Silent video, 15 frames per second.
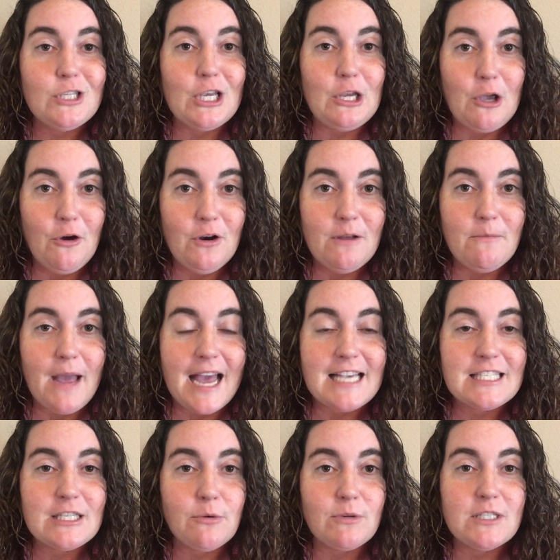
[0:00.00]
to go to
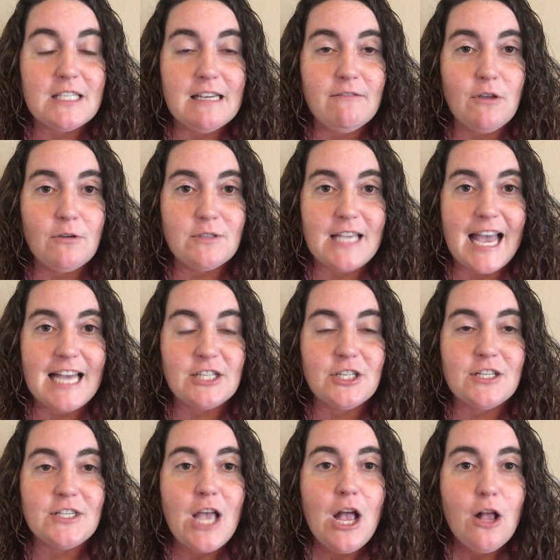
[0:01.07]
mass to receive those
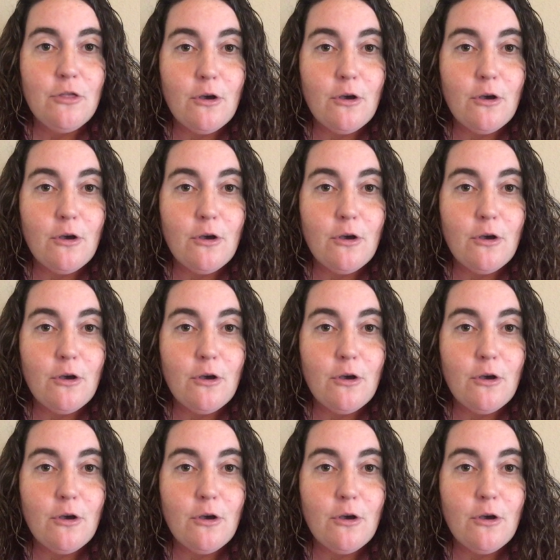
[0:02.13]
ashes